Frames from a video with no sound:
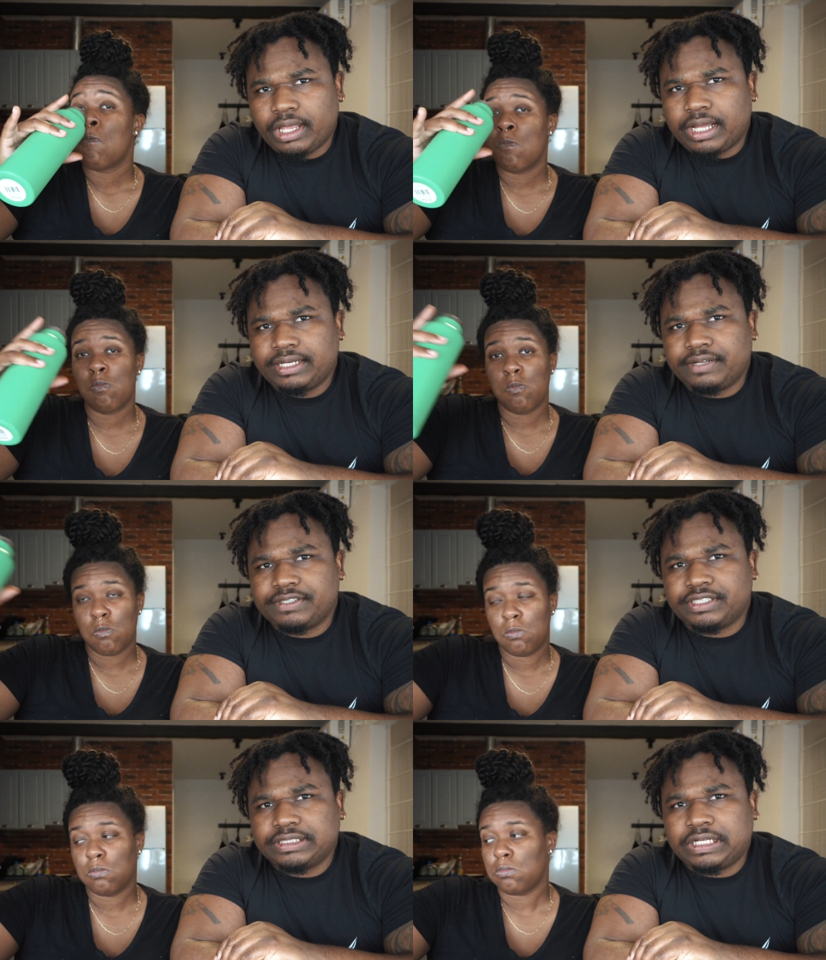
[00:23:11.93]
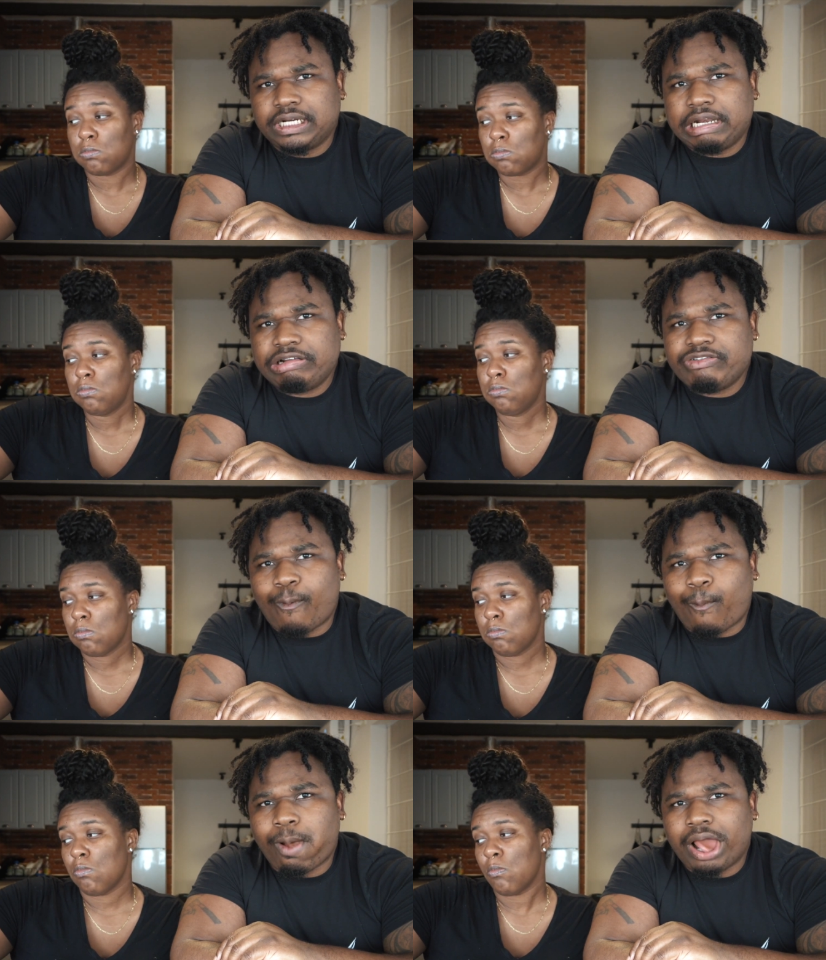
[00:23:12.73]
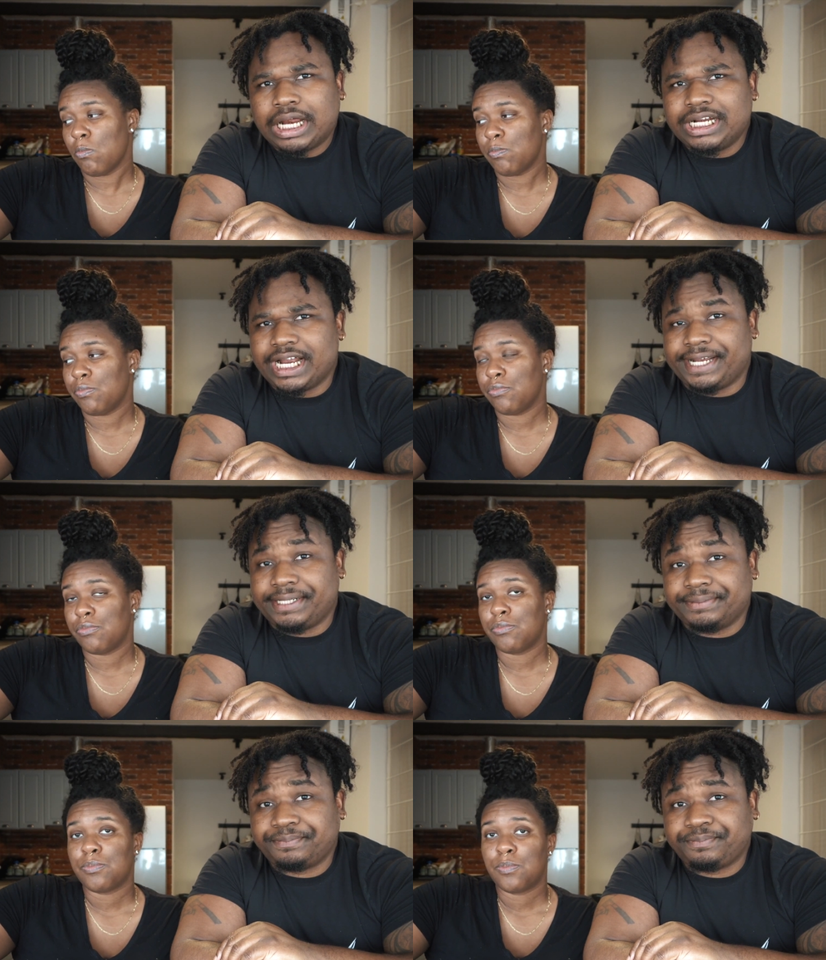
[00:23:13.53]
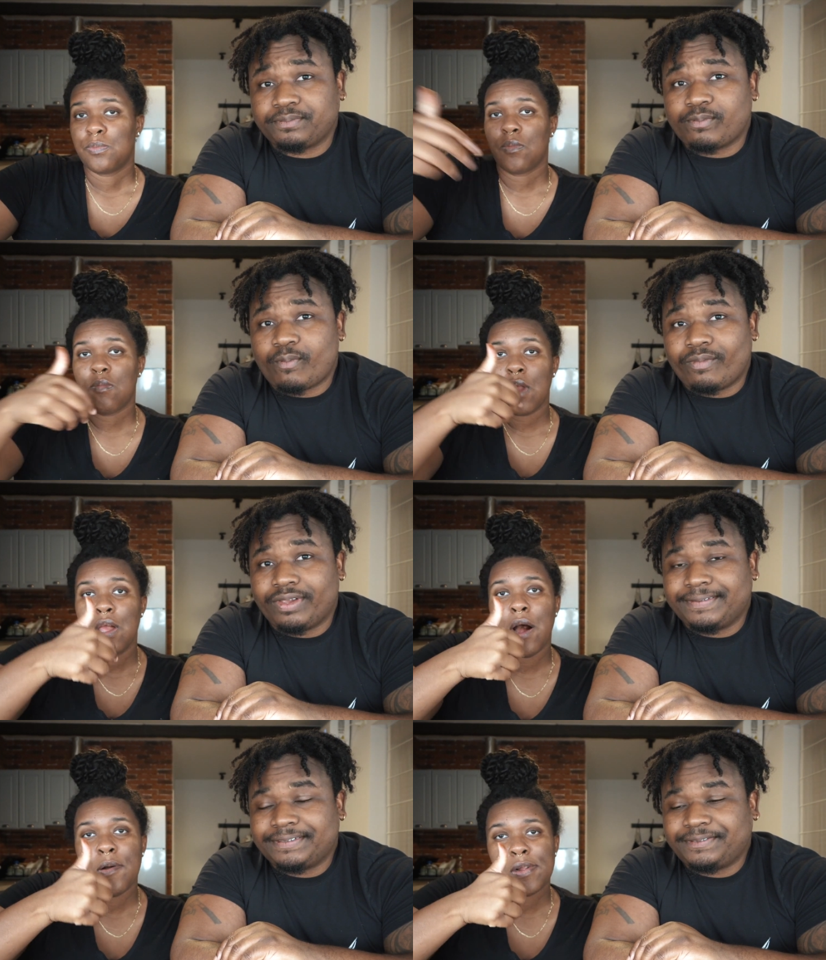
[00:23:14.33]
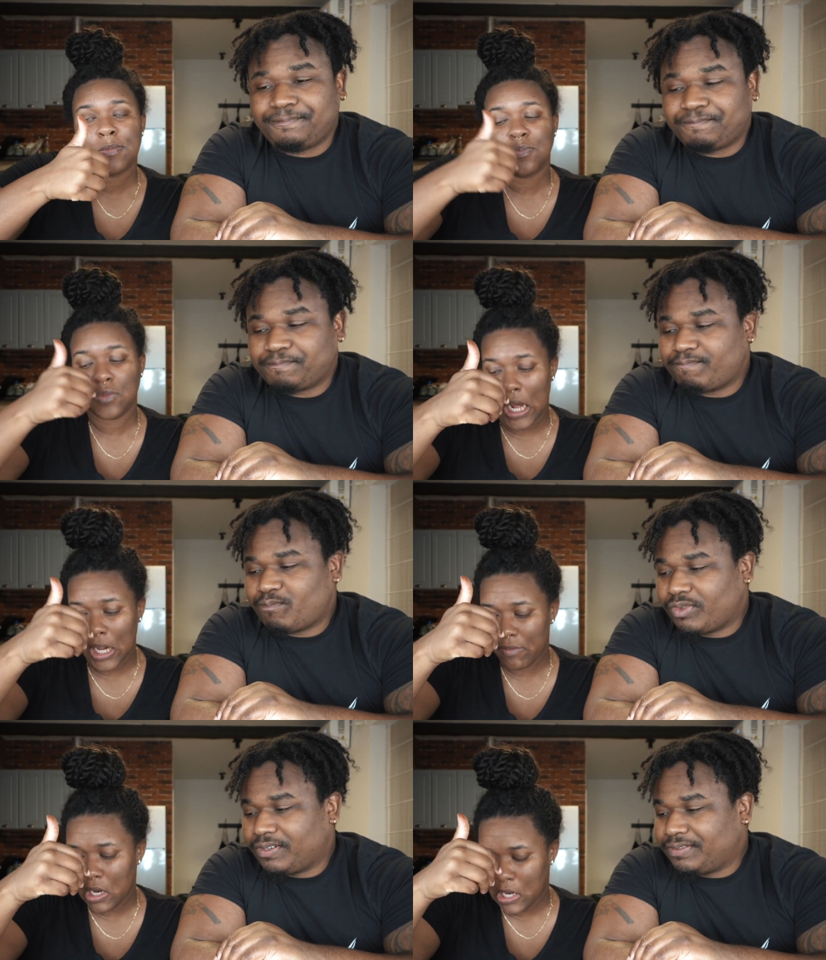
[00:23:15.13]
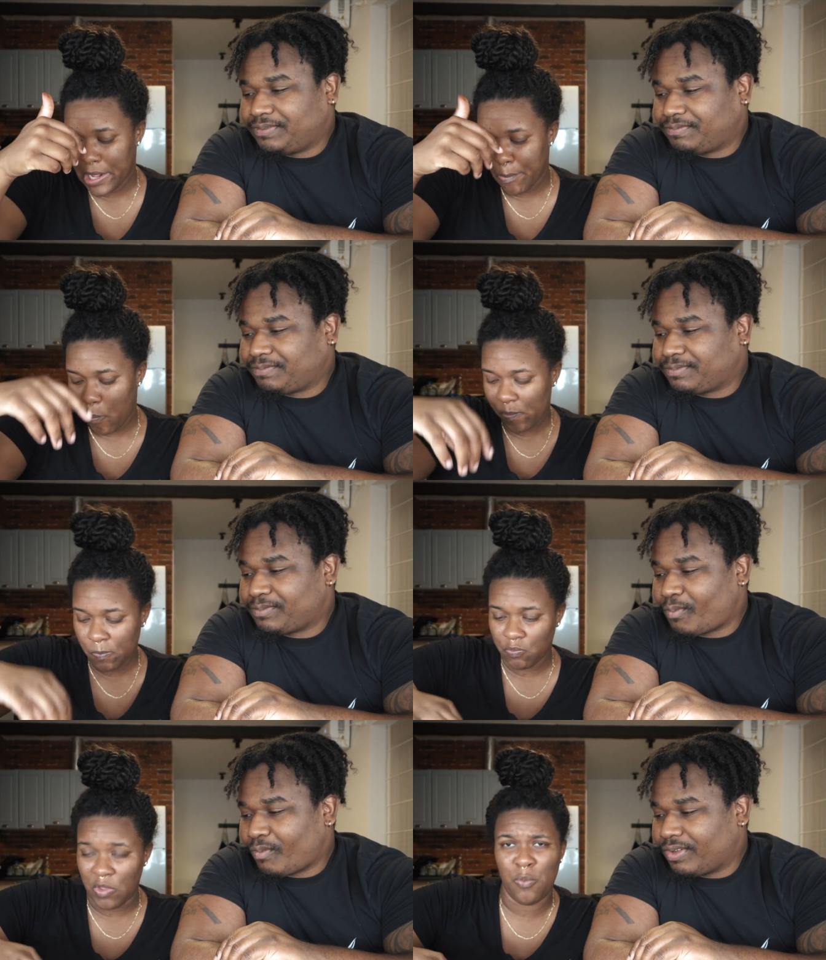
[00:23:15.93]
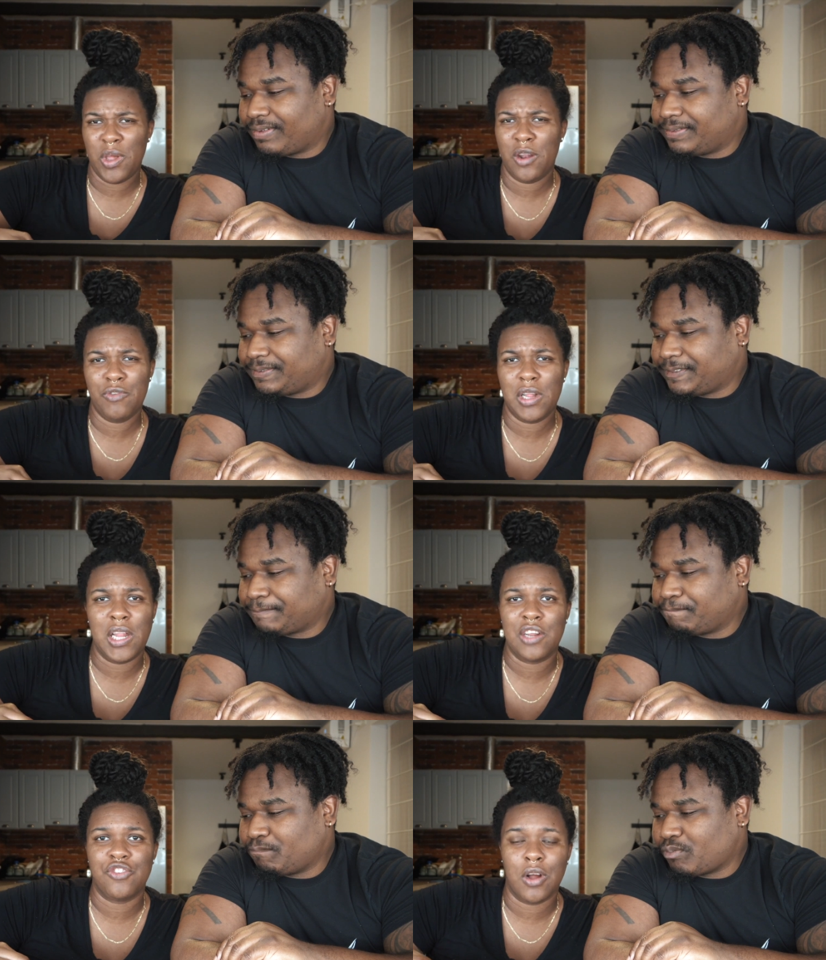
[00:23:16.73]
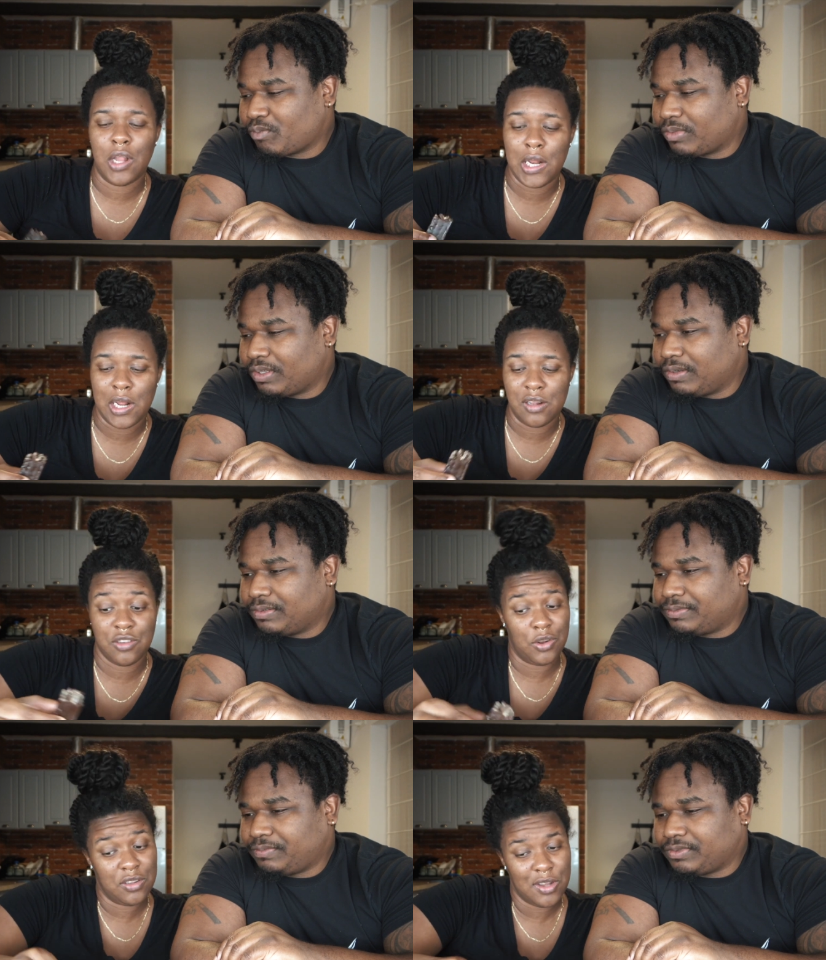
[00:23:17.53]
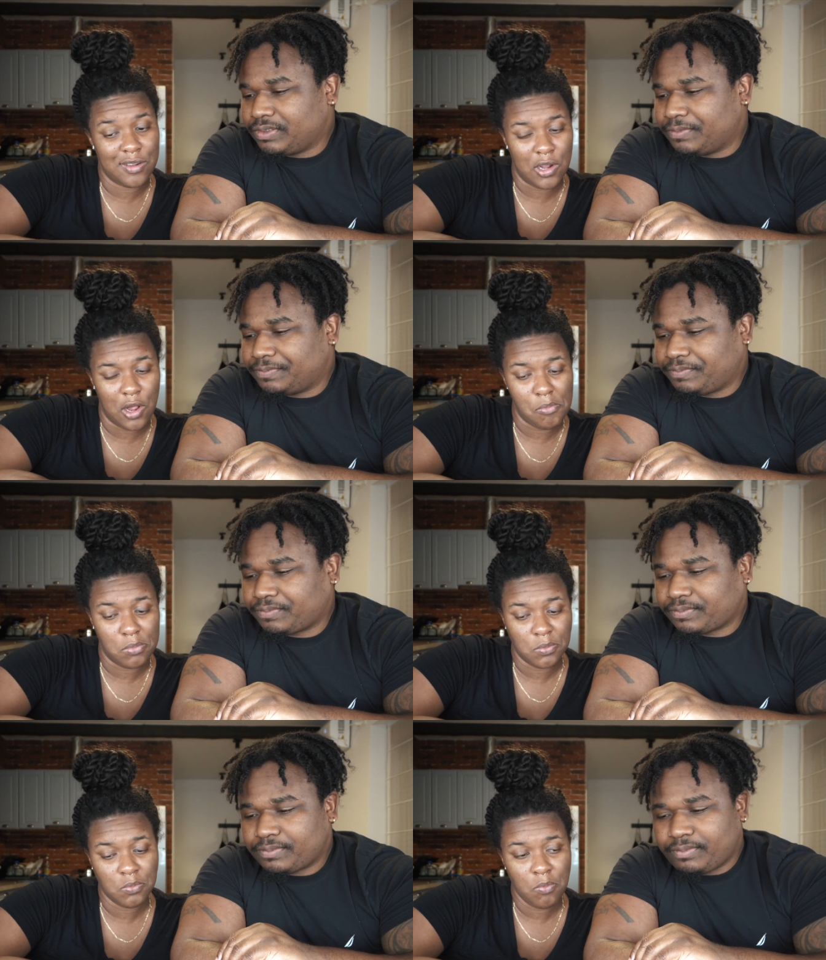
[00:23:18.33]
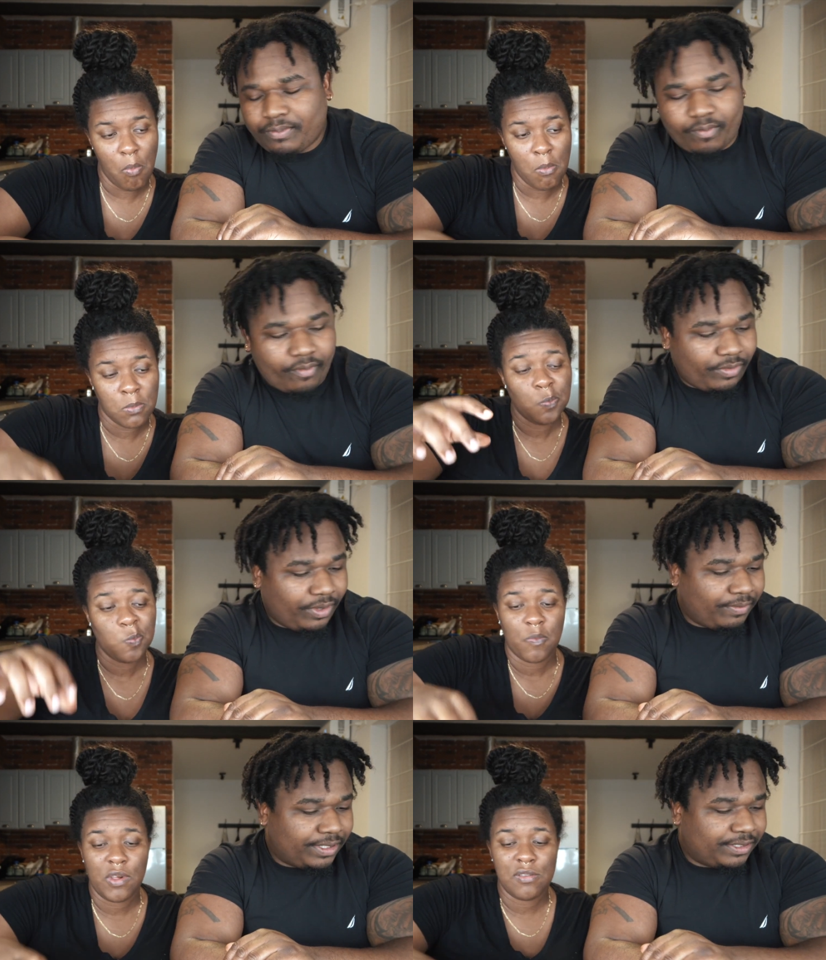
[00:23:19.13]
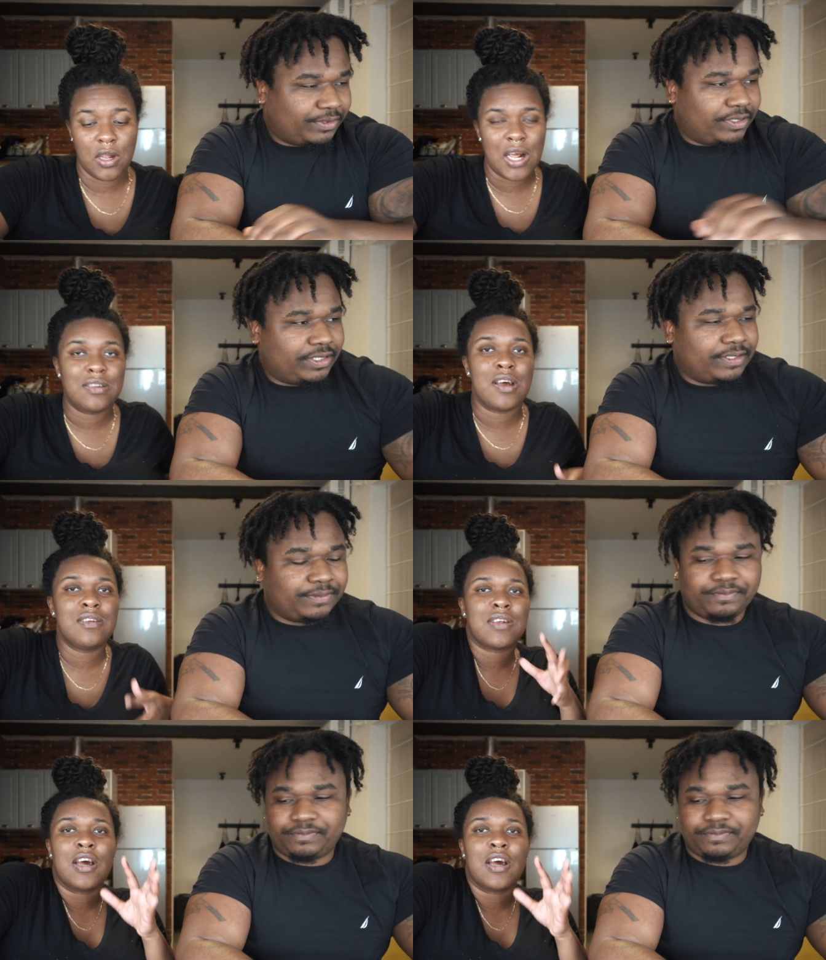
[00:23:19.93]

Speaker 1: Mm. I'd give this a solid nine.
Speaker 2: Yeah, I'd give it a nine. And we don't really like chocolate like that, so that says a lot.
Speaker 1: That's, that's it. It tastes